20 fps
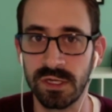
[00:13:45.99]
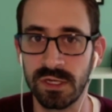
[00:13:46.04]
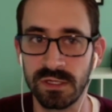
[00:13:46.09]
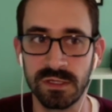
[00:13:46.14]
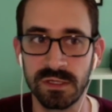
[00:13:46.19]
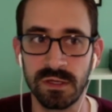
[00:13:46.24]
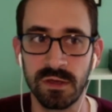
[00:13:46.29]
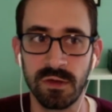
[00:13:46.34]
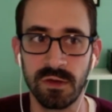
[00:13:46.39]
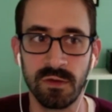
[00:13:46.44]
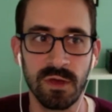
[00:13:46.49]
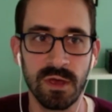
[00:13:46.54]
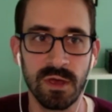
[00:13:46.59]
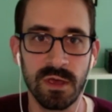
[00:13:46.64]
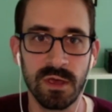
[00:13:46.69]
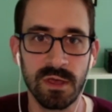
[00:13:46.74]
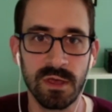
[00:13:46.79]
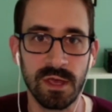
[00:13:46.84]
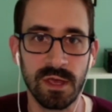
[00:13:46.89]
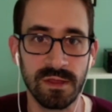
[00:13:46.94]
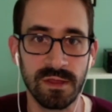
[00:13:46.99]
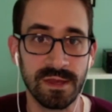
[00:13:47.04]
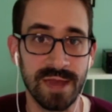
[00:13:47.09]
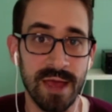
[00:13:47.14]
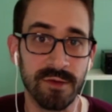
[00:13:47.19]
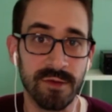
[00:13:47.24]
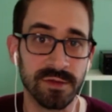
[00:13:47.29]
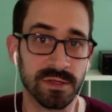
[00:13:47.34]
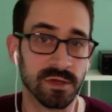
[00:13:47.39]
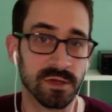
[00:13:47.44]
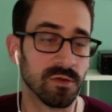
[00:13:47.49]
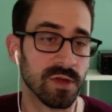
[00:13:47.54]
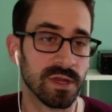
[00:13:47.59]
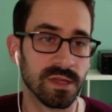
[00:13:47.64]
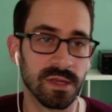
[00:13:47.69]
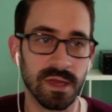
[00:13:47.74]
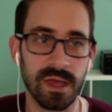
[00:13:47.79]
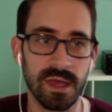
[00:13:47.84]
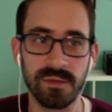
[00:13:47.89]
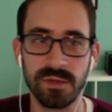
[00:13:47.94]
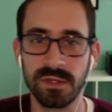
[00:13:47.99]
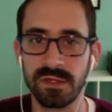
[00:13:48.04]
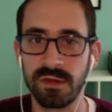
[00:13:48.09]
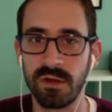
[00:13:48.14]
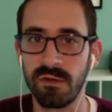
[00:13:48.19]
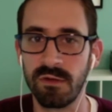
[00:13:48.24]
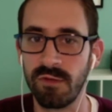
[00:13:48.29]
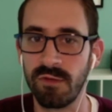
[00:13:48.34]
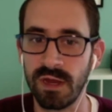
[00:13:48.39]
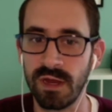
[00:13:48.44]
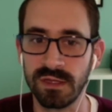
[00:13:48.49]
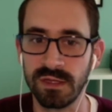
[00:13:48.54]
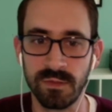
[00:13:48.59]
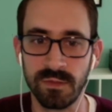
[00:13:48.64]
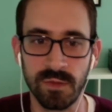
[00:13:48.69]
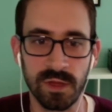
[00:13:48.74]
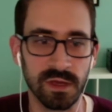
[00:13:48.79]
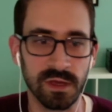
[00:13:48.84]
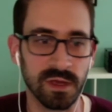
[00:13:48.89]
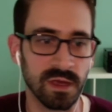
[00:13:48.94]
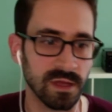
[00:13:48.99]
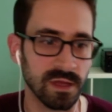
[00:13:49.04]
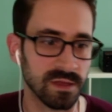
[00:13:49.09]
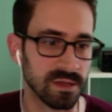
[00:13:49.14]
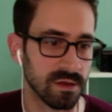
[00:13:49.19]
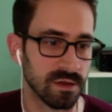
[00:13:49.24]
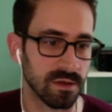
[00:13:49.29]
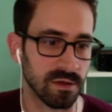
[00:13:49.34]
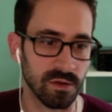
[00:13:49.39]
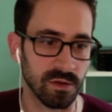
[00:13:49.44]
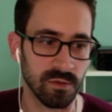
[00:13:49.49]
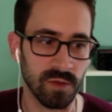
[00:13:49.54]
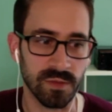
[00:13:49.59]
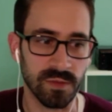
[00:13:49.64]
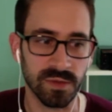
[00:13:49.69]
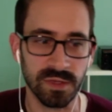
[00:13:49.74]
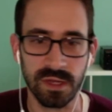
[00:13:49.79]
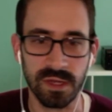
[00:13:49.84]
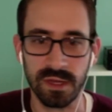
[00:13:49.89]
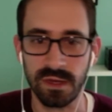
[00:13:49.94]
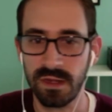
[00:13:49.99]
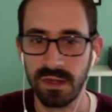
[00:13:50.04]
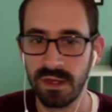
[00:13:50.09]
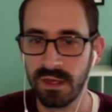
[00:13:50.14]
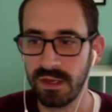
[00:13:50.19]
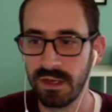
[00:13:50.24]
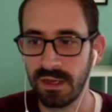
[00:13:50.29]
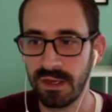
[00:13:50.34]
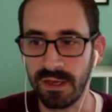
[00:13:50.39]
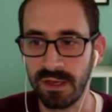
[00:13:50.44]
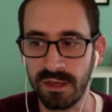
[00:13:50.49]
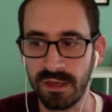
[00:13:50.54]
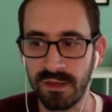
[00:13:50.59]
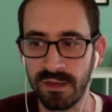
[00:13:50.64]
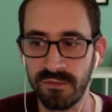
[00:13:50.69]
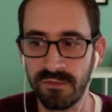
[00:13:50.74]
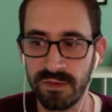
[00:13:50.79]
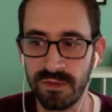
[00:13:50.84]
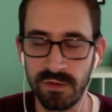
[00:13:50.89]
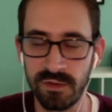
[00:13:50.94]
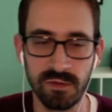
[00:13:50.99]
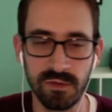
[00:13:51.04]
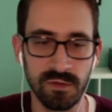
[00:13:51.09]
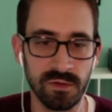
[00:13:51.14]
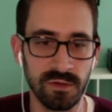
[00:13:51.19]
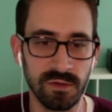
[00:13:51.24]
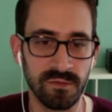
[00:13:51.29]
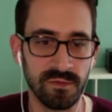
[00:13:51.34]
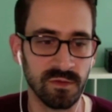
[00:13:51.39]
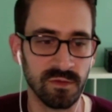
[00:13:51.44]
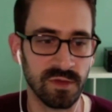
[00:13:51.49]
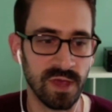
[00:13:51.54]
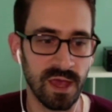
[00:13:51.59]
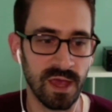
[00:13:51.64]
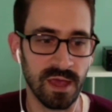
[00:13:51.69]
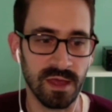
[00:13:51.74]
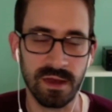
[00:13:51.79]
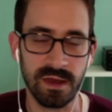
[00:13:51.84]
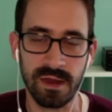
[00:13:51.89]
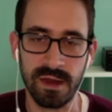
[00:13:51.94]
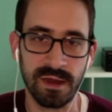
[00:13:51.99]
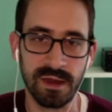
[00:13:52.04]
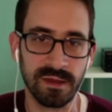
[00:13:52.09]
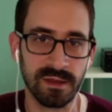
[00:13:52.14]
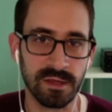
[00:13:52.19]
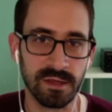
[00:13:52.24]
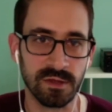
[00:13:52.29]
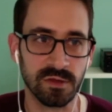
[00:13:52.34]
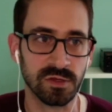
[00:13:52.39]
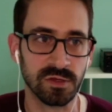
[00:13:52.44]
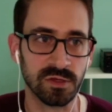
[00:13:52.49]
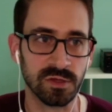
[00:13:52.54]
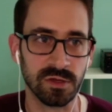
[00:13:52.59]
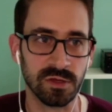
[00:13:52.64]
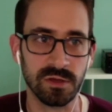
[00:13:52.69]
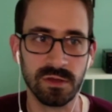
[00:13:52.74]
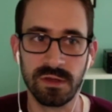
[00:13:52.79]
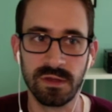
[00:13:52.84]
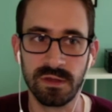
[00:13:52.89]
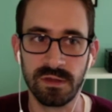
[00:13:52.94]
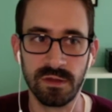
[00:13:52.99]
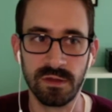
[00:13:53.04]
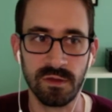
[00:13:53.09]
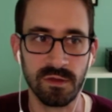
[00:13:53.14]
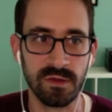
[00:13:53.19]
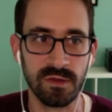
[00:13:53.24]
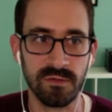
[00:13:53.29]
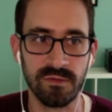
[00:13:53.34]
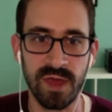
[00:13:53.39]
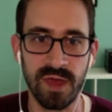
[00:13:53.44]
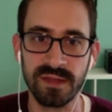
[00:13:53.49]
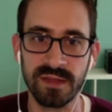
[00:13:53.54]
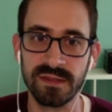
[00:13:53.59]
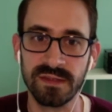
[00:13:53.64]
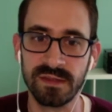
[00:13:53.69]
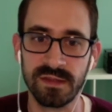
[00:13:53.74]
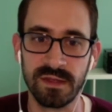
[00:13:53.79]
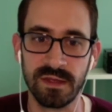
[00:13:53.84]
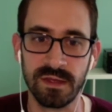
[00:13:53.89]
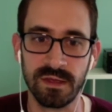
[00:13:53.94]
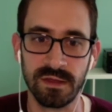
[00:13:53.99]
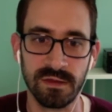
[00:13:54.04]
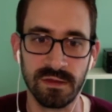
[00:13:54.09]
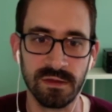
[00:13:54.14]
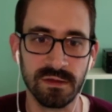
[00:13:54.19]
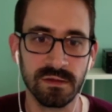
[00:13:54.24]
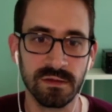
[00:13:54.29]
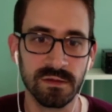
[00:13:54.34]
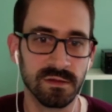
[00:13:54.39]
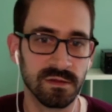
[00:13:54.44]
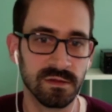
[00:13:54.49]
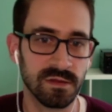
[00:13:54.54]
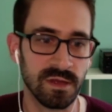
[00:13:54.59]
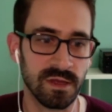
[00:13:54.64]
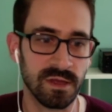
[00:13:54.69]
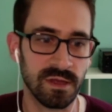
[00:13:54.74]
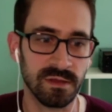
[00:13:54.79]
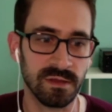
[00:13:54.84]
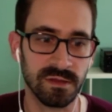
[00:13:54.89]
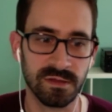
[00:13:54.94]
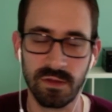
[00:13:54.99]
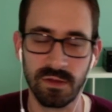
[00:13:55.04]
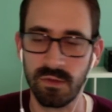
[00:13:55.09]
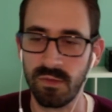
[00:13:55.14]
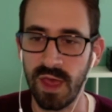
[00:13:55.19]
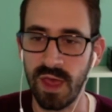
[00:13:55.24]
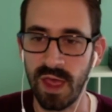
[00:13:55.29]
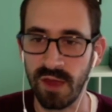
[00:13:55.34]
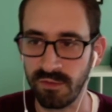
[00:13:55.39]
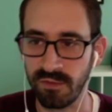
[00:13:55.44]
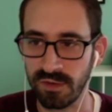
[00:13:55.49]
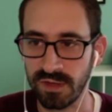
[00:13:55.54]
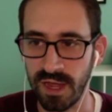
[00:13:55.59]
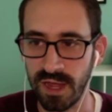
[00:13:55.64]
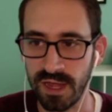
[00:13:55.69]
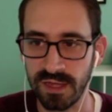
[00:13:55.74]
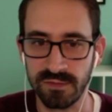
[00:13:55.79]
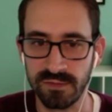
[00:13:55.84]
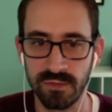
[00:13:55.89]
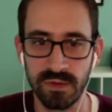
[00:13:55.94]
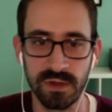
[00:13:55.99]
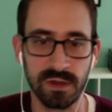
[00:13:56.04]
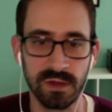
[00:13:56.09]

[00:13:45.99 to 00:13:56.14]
So I think now is a great time to start writing some of that content on your website, if you can, and I think you should invest in some advertising,